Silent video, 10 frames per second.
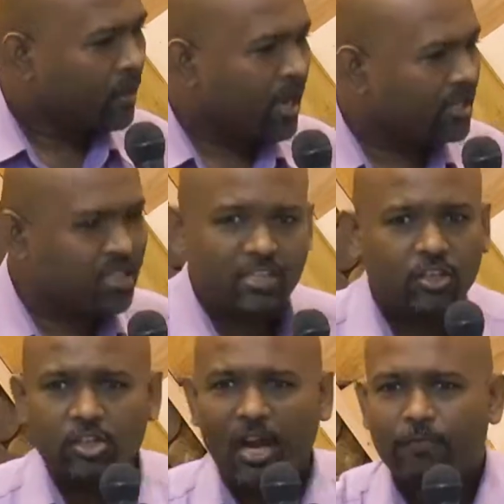God says
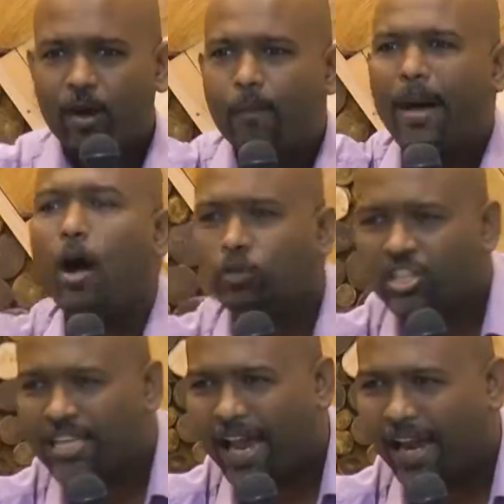it's not from
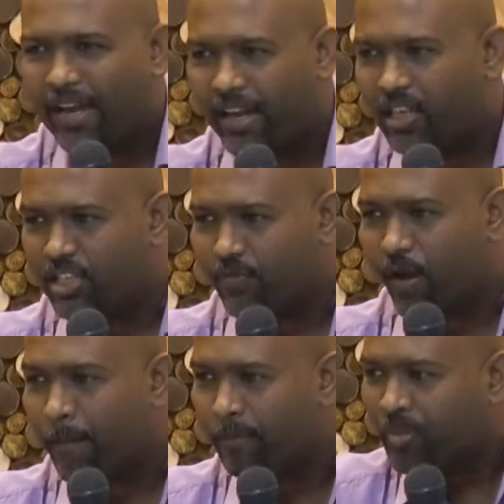outside, it is
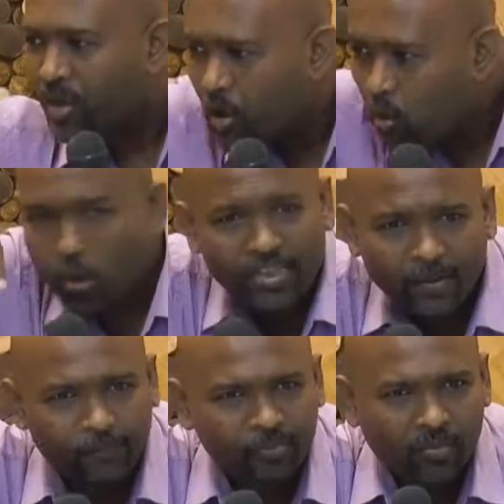from within.